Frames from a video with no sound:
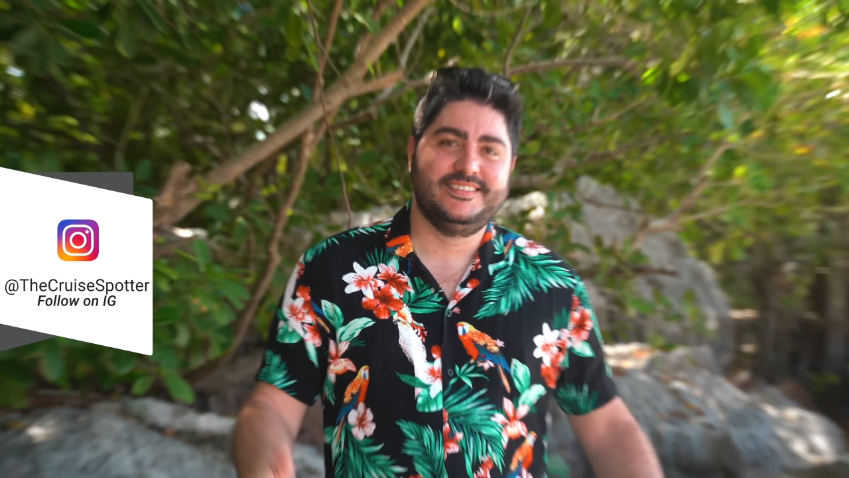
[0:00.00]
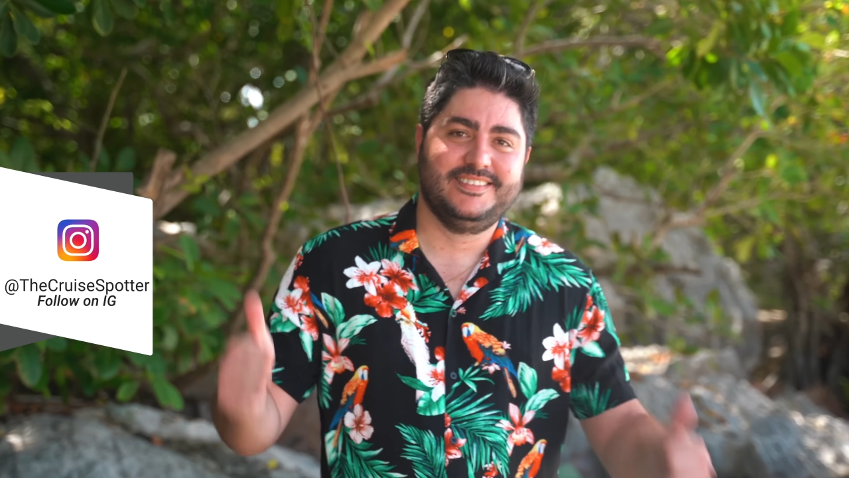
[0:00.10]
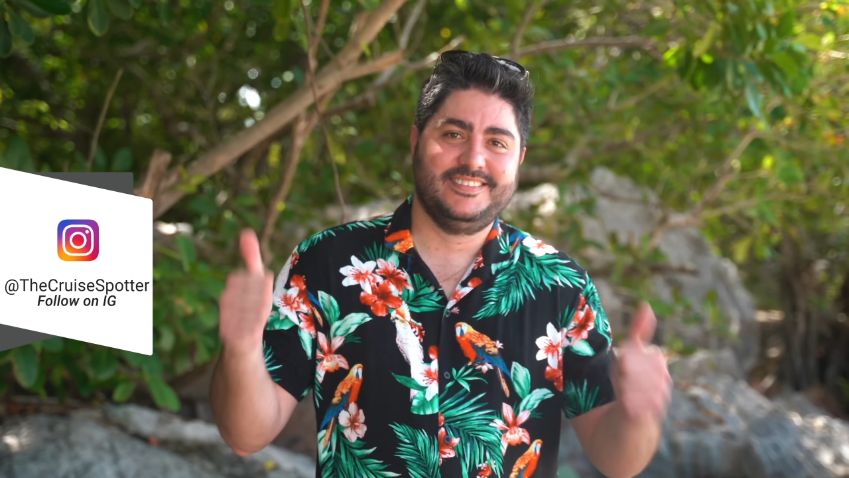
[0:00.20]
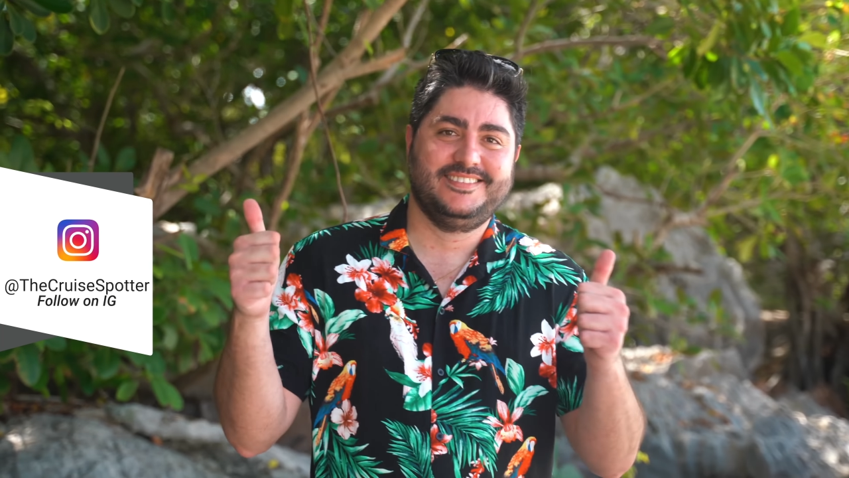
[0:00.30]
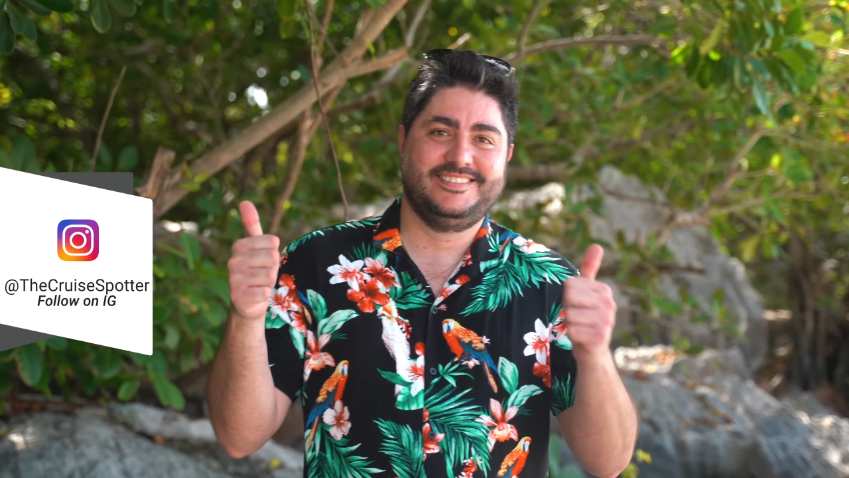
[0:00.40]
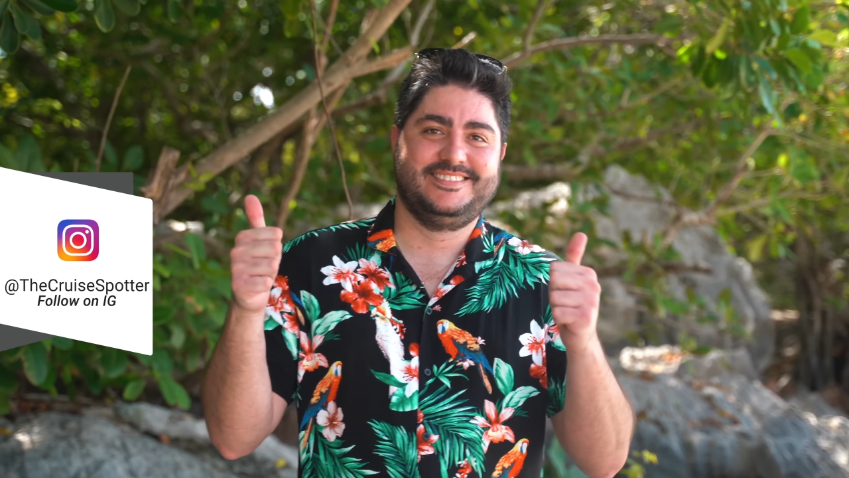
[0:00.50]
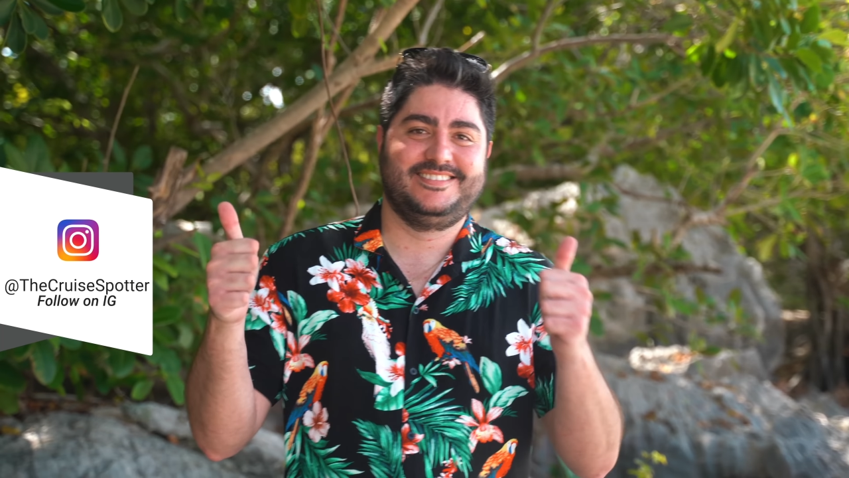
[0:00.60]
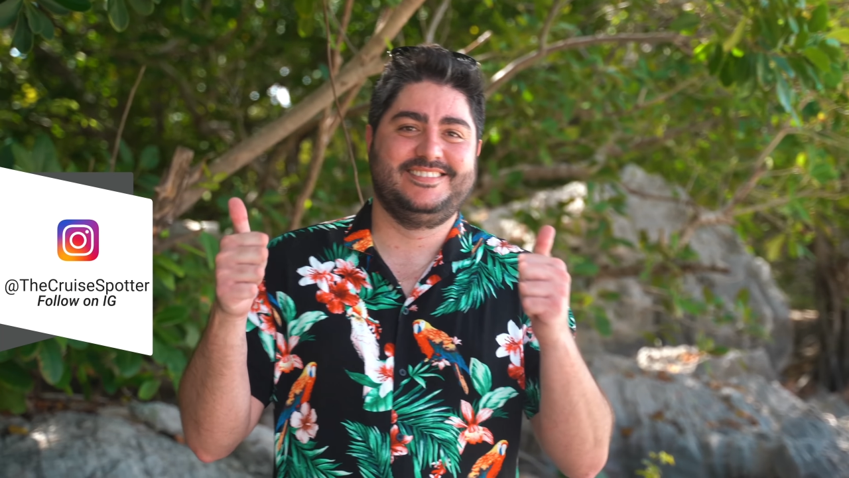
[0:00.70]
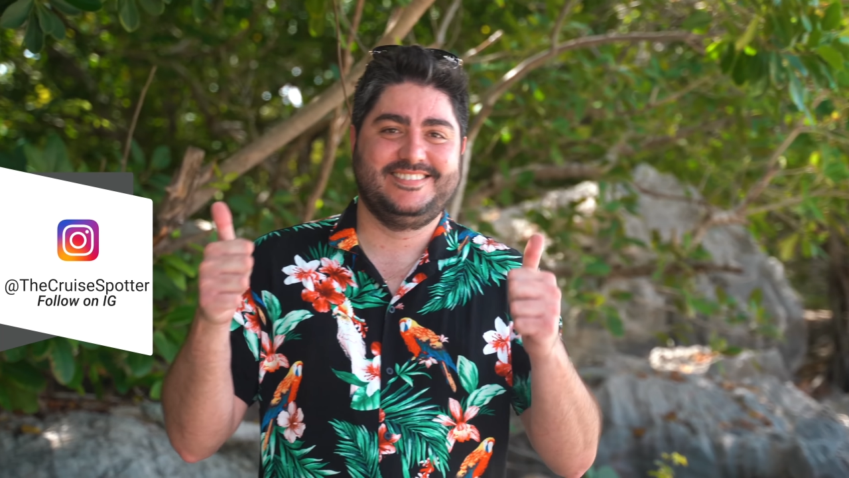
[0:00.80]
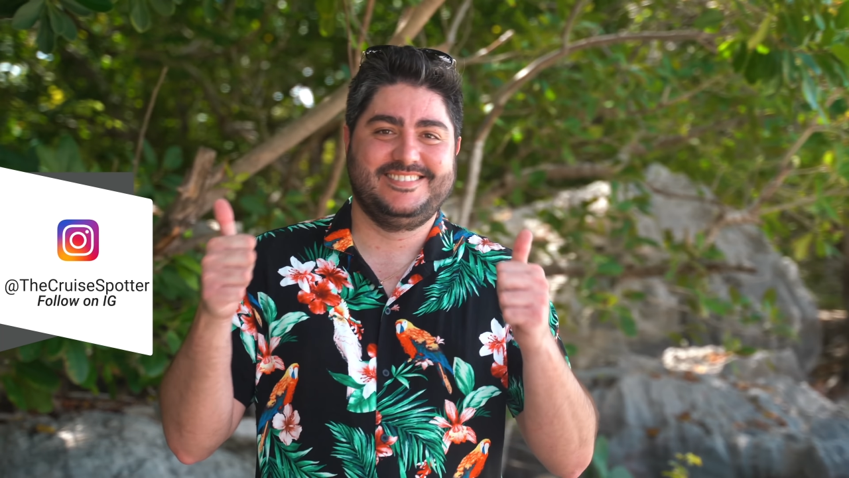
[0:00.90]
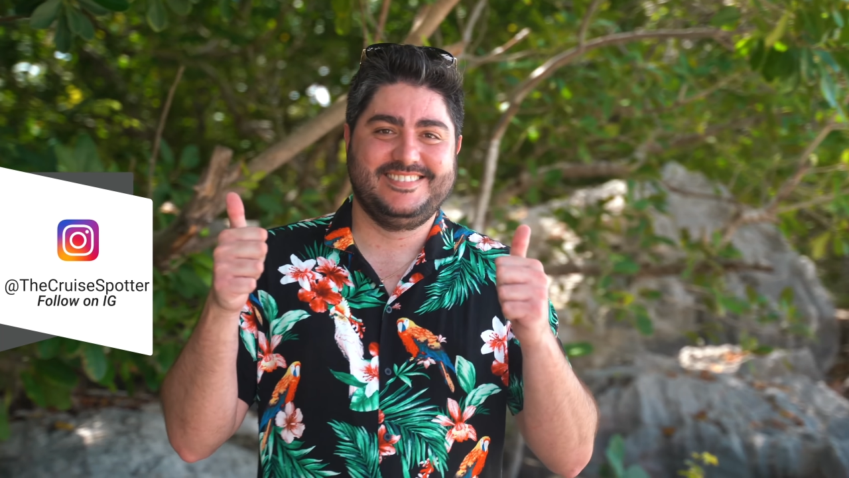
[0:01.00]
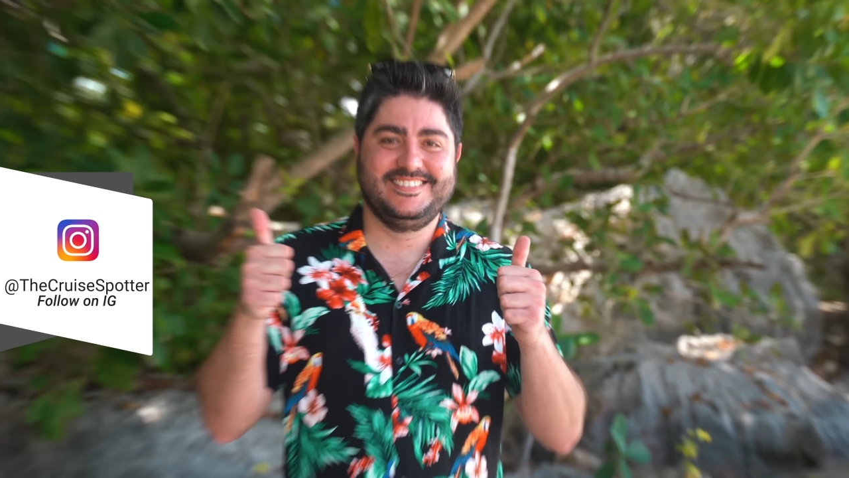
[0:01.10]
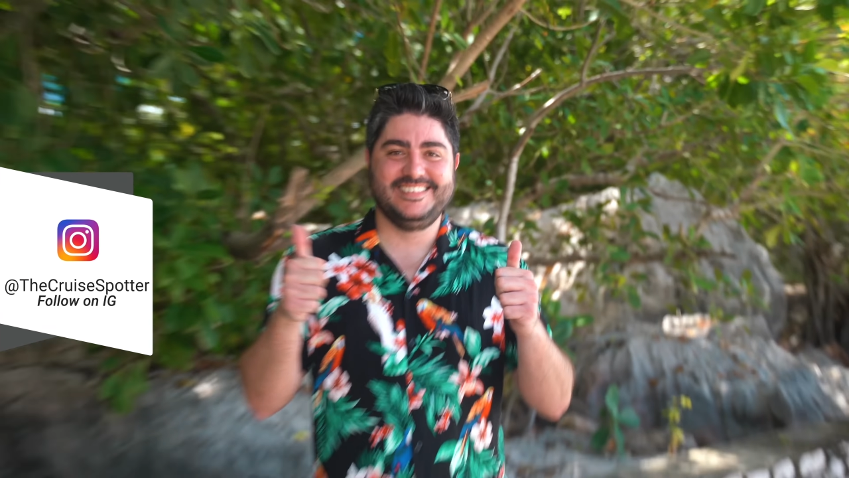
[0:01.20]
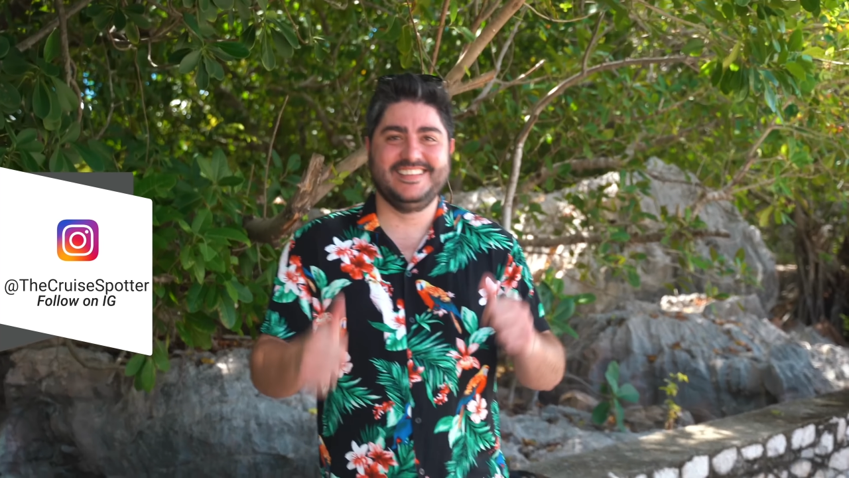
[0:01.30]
Check them out. Also,